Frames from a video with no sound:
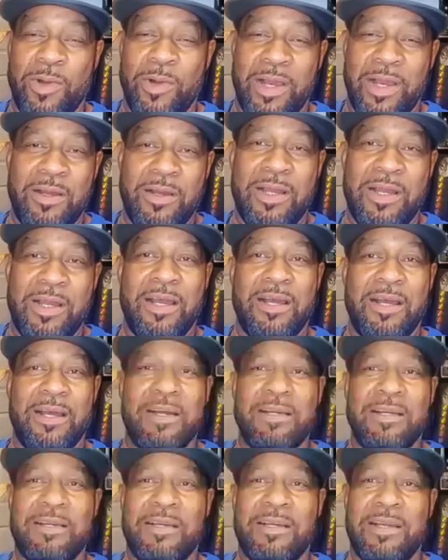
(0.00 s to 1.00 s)
Well,
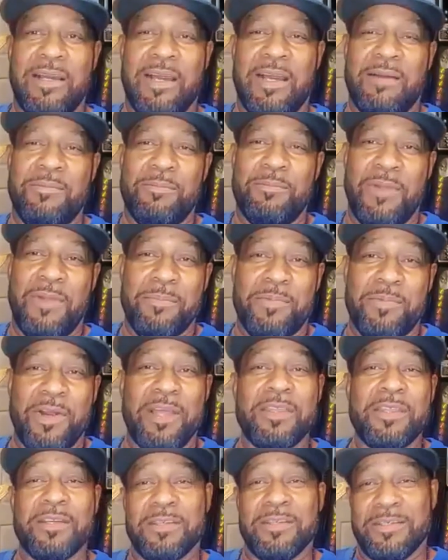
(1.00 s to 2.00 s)
my
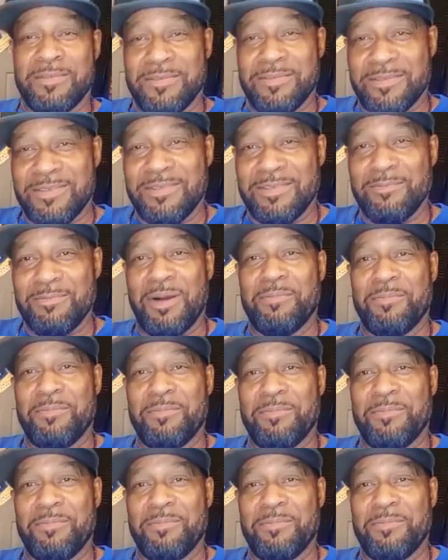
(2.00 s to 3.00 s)
brother,
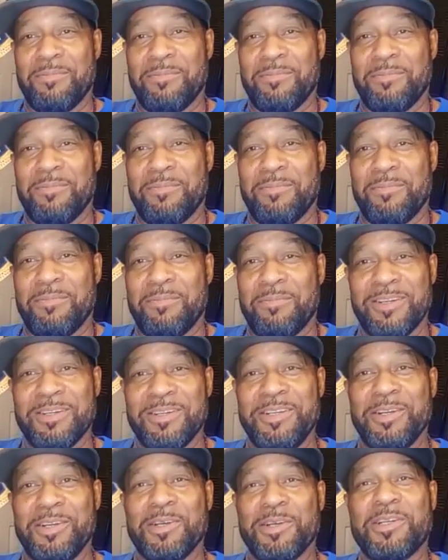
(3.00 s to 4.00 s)
Tony,
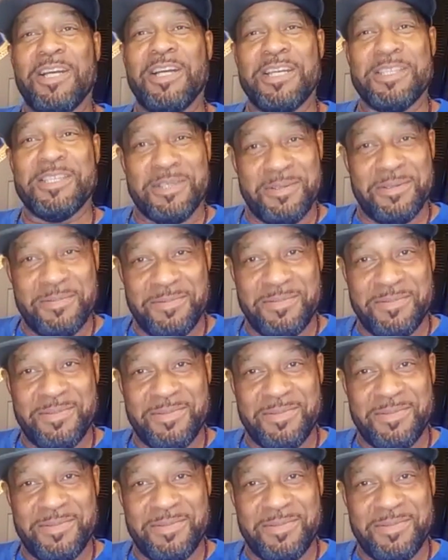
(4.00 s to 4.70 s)
your cousin.